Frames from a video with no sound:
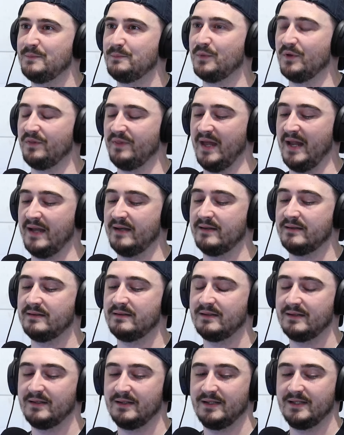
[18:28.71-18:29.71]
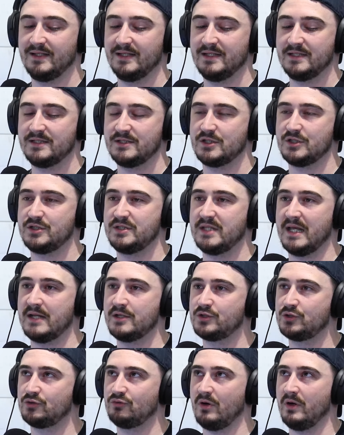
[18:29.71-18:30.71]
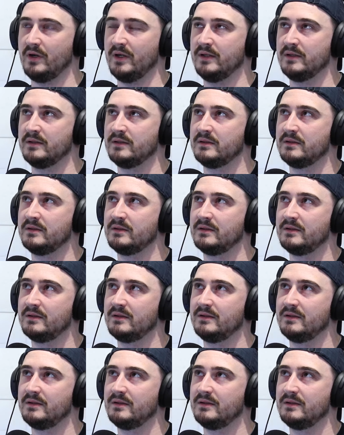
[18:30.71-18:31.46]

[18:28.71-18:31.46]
But then to then try and